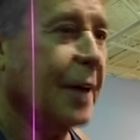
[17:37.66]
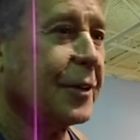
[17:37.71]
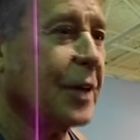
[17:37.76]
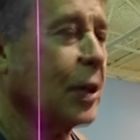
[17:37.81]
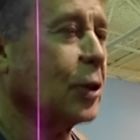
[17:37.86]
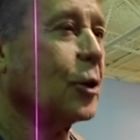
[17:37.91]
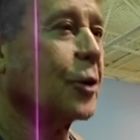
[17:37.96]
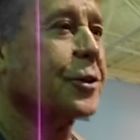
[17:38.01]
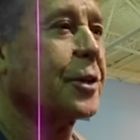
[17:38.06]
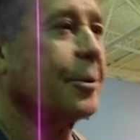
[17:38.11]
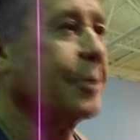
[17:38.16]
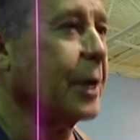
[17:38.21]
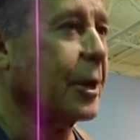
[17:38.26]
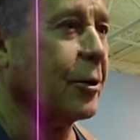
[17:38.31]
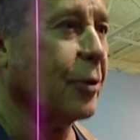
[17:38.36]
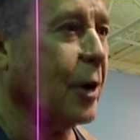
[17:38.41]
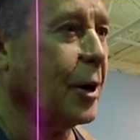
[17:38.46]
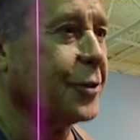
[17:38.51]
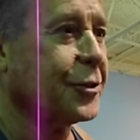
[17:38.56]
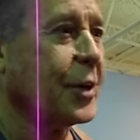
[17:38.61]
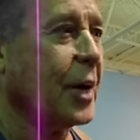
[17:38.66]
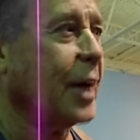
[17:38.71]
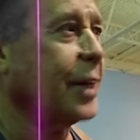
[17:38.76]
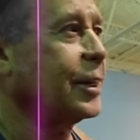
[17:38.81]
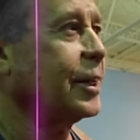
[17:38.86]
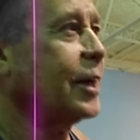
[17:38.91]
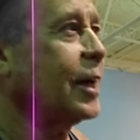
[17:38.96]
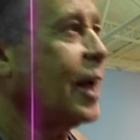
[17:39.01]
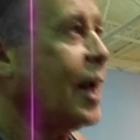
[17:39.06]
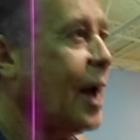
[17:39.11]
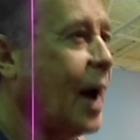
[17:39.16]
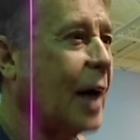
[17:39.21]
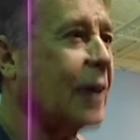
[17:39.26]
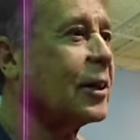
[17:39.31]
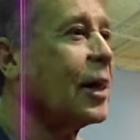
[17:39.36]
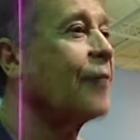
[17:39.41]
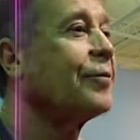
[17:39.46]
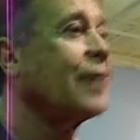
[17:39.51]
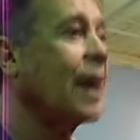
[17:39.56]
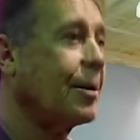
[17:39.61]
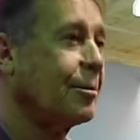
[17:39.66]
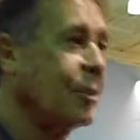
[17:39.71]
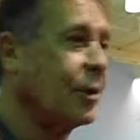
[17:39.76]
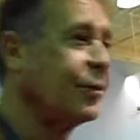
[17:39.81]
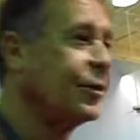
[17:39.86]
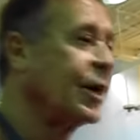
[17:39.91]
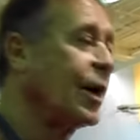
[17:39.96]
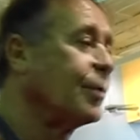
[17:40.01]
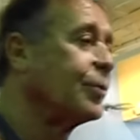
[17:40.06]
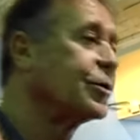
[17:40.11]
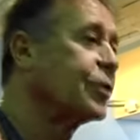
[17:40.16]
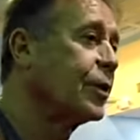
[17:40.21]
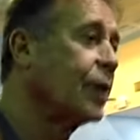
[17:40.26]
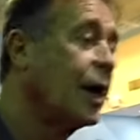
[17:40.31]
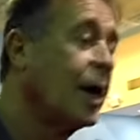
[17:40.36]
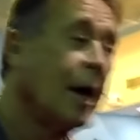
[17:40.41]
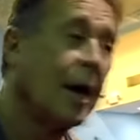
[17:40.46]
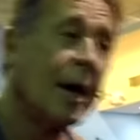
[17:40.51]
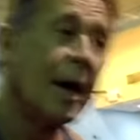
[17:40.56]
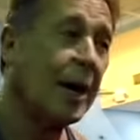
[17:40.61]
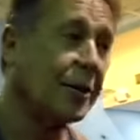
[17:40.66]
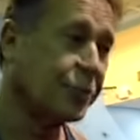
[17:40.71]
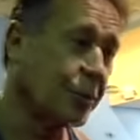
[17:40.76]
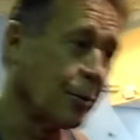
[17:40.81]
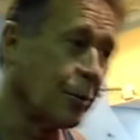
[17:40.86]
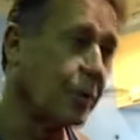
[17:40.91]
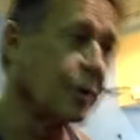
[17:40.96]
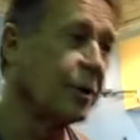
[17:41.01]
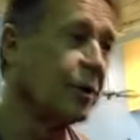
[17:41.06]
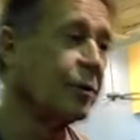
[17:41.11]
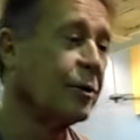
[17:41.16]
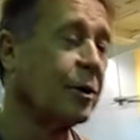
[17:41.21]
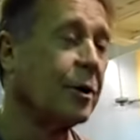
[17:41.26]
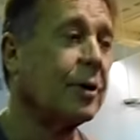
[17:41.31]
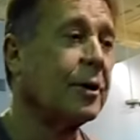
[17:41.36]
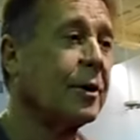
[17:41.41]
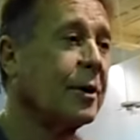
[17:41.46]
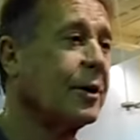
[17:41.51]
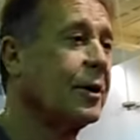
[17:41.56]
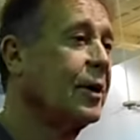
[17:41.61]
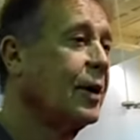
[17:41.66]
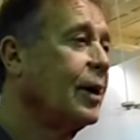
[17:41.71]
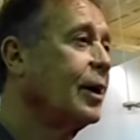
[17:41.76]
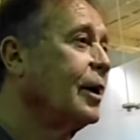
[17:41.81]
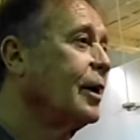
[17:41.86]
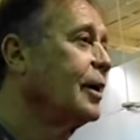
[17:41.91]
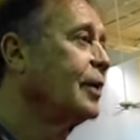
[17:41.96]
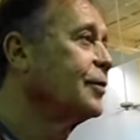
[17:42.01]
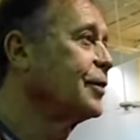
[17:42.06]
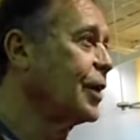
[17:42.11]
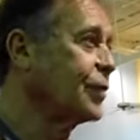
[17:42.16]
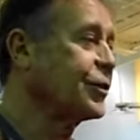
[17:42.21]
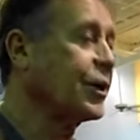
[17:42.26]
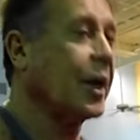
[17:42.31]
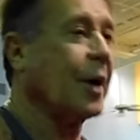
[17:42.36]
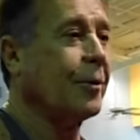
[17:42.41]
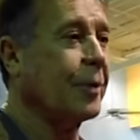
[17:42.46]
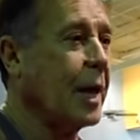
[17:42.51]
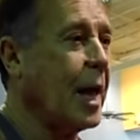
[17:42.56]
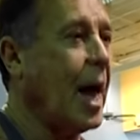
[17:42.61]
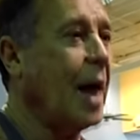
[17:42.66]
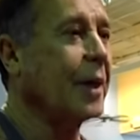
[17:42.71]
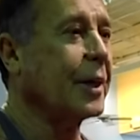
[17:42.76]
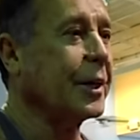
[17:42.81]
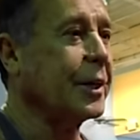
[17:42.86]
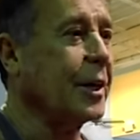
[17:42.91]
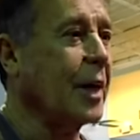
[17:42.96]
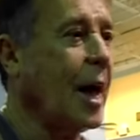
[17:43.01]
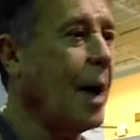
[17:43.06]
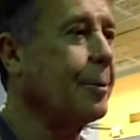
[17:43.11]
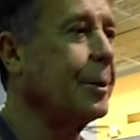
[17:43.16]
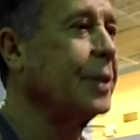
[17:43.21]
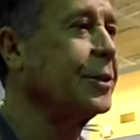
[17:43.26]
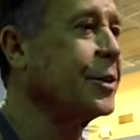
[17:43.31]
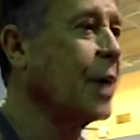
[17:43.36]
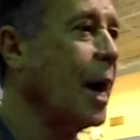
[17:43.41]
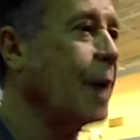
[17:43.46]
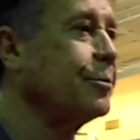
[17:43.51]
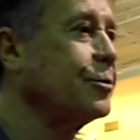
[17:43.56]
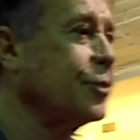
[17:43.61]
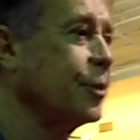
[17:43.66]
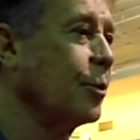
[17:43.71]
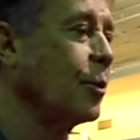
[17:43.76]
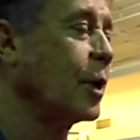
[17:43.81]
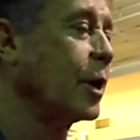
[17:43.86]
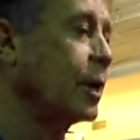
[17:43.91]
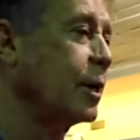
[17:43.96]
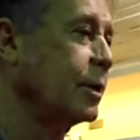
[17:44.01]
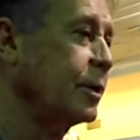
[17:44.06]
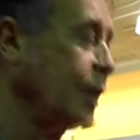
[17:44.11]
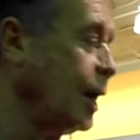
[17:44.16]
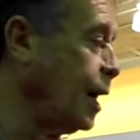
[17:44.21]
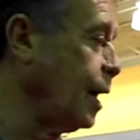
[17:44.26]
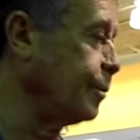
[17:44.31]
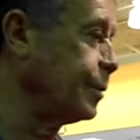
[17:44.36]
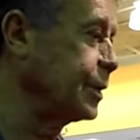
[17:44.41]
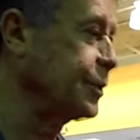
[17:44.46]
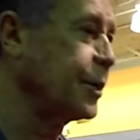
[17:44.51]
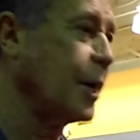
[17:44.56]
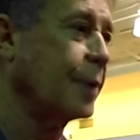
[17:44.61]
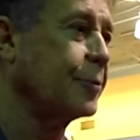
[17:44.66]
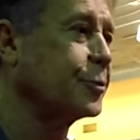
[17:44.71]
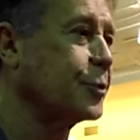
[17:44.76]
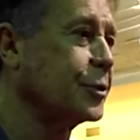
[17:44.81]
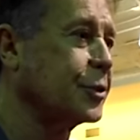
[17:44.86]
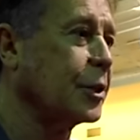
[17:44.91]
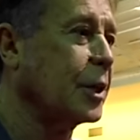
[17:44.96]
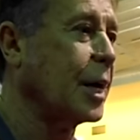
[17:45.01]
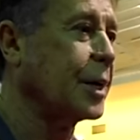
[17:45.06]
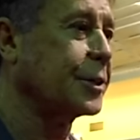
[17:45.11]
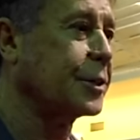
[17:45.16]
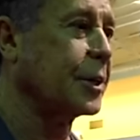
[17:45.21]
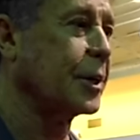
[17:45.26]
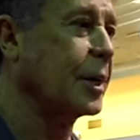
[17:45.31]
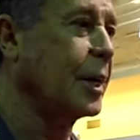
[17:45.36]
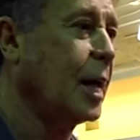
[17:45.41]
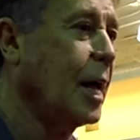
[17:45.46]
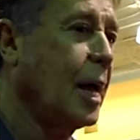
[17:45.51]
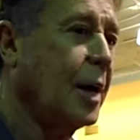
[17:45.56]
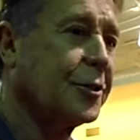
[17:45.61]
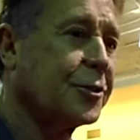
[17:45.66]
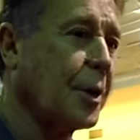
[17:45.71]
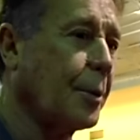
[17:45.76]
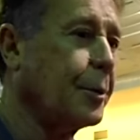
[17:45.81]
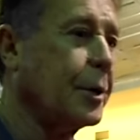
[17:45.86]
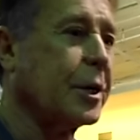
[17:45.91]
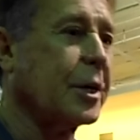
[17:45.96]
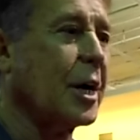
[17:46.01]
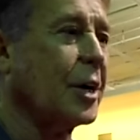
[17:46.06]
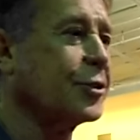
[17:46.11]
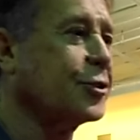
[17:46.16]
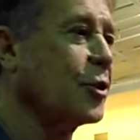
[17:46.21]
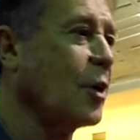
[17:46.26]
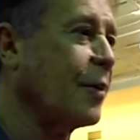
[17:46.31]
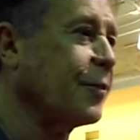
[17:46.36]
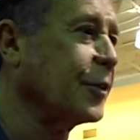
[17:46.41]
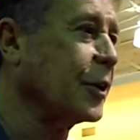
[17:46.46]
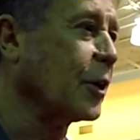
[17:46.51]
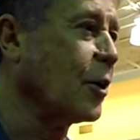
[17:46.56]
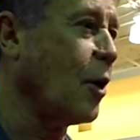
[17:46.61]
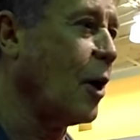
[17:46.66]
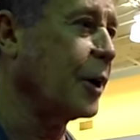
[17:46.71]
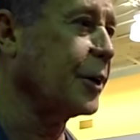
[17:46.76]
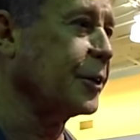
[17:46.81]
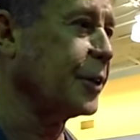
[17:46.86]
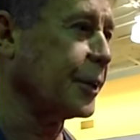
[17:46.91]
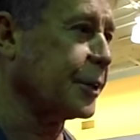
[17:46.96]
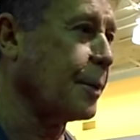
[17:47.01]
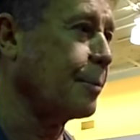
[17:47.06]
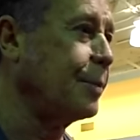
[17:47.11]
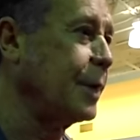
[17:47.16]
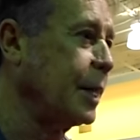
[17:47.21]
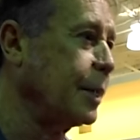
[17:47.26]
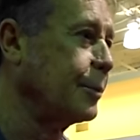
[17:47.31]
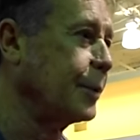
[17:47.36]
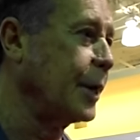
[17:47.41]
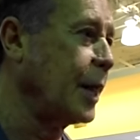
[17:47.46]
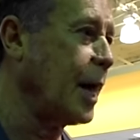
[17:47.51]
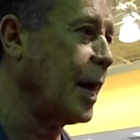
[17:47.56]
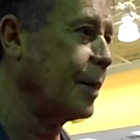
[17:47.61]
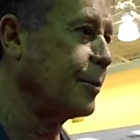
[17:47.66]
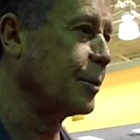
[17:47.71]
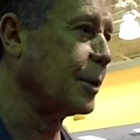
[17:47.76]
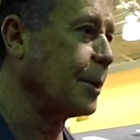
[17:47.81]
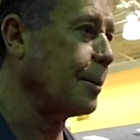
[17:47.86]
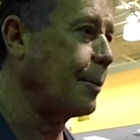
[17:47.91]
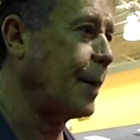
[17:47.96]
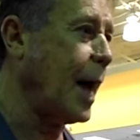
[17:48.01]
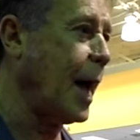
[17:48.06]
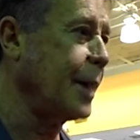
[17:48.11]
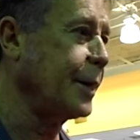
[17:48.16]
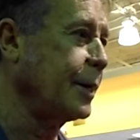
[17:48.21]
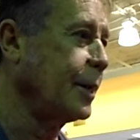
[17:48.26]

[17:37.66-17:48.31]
that looked at me cross-eyed. I love that movie. That was a, that's a real, that's like a reality. How that's many times do you want to, yeah, how many times would you like to, somebody cut you off in a car, you'd like to beat him in the head with a bat,